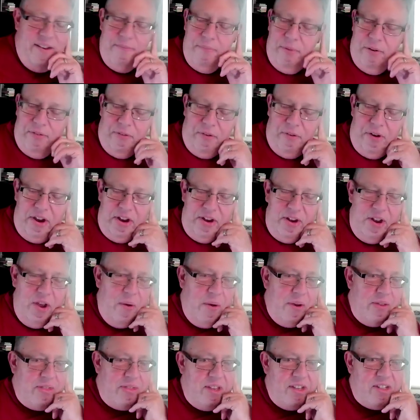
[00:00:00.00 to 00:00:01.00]
And before you
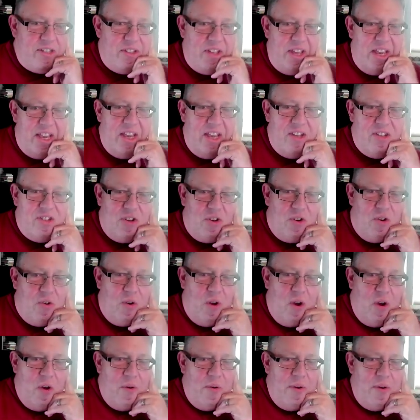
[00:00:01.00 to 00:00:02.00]
know it, this thing is
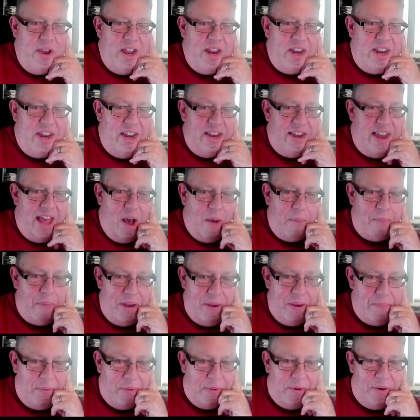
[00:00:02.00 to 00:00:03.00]
growing, and
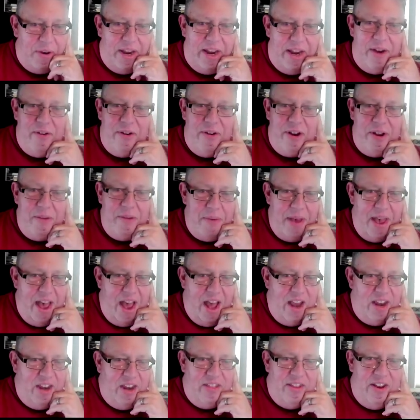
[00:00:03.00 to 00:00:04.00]
now people are hearing
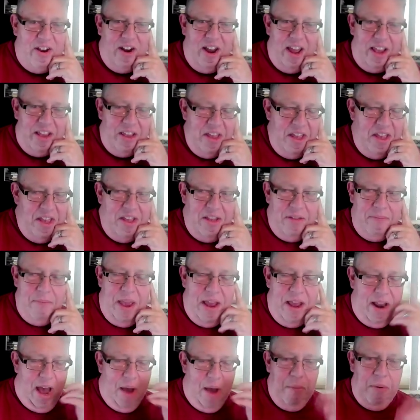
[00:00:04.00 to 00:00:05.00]
about it, and they're like,
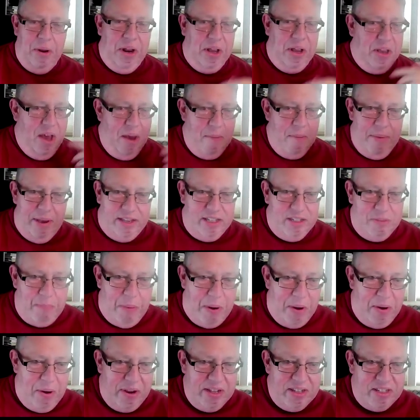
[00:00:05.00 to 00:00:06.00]
man, I want to come
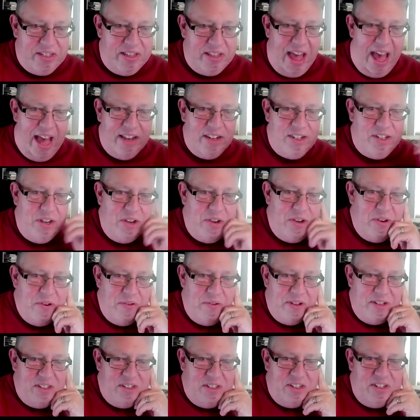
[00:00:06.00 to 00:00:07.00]
experience that
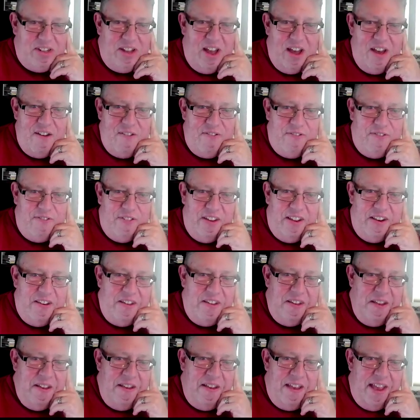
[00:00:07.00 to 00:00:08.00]
too and stuff.
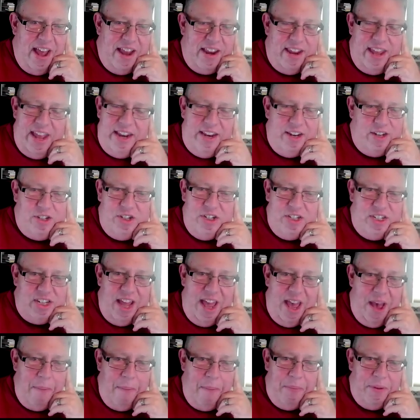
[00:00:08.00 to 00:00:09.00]
And it
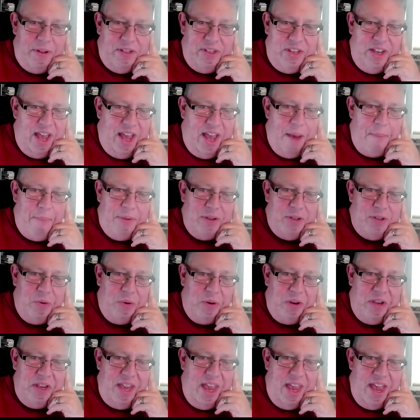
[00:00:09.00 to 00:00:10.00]
just happens. It
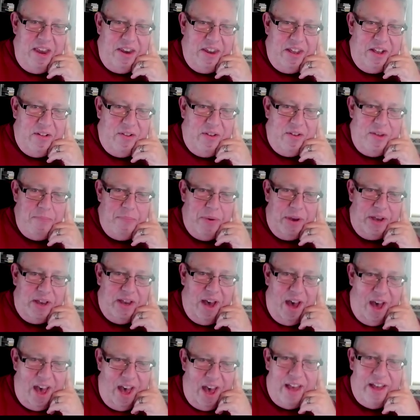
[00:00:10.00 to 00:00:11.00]
happens organically
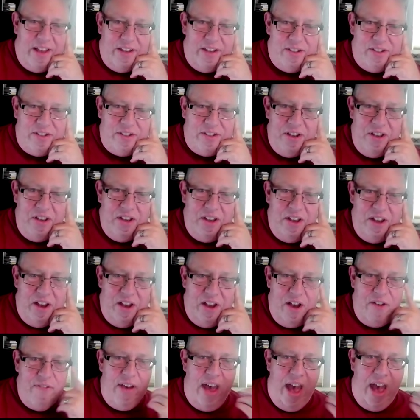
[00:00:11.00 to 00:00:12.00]
because
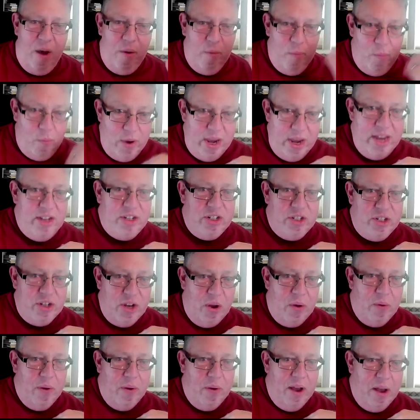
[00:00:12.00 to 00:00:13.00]
of how we
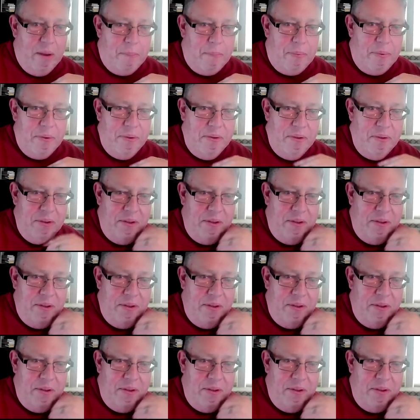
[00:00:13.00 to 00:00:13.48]
show up.